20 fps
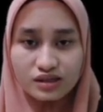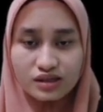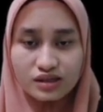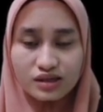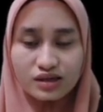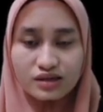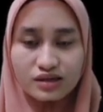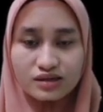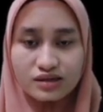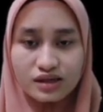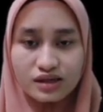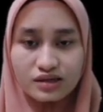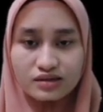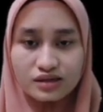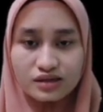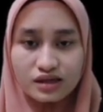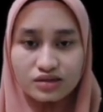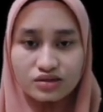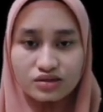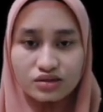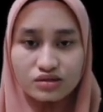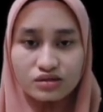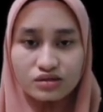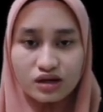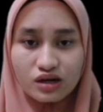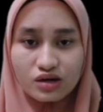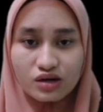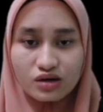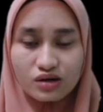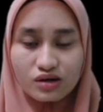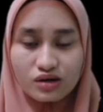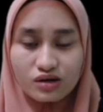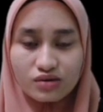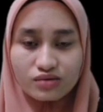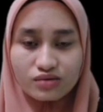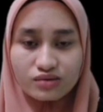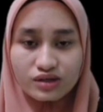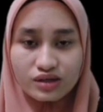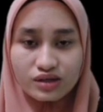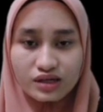Net actual
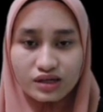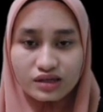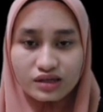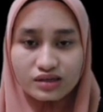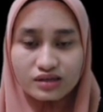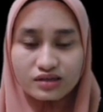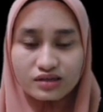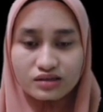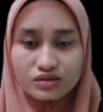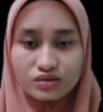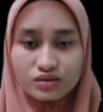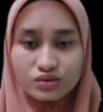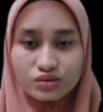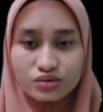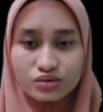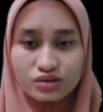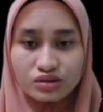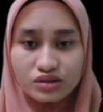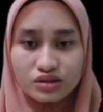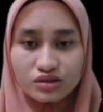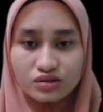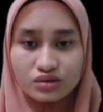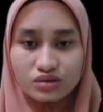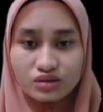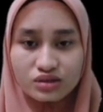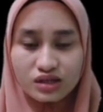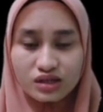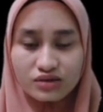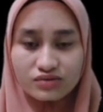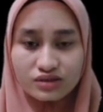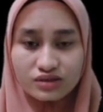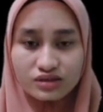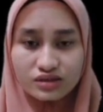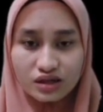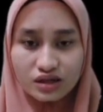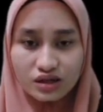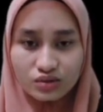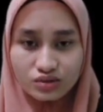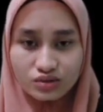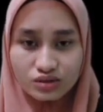overhead is
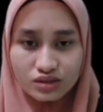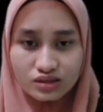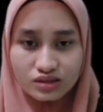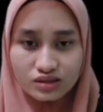207,000.